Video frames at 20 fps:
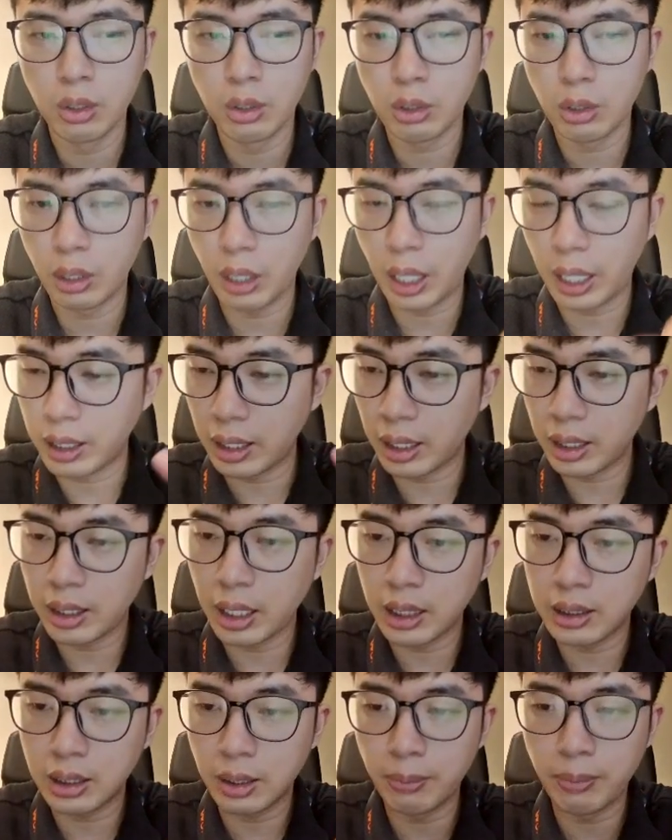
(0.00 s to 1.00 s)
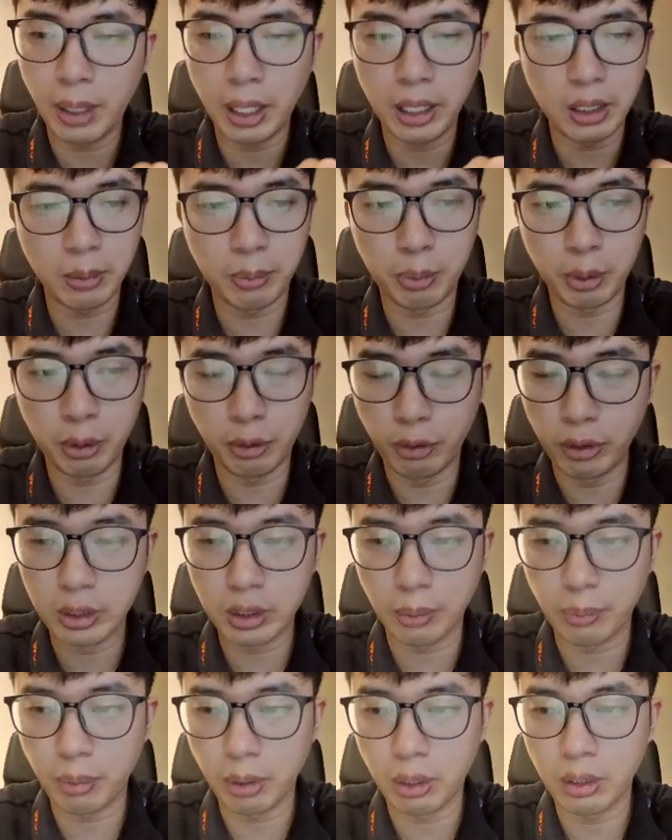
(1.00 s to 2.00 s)
and then tested back the previous
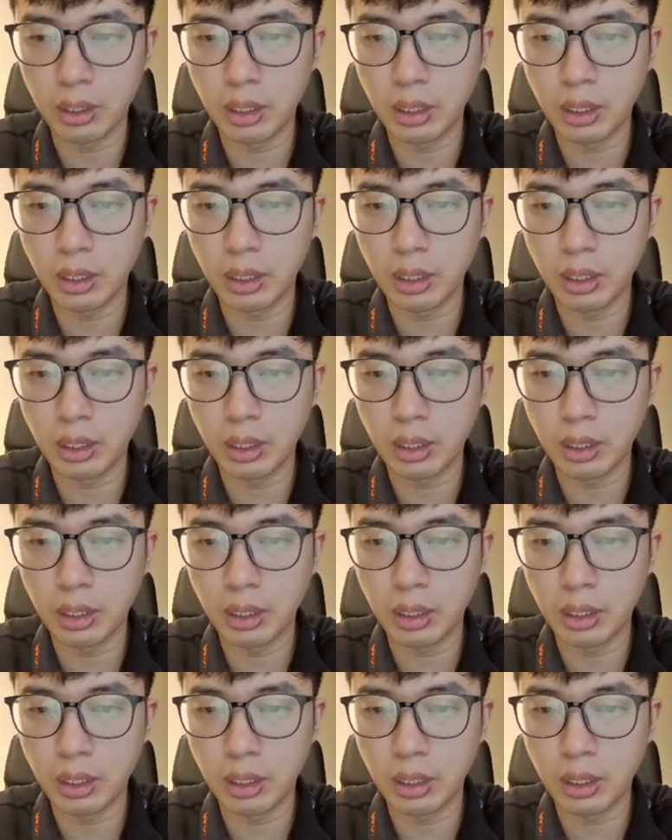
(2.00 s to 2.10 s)
support.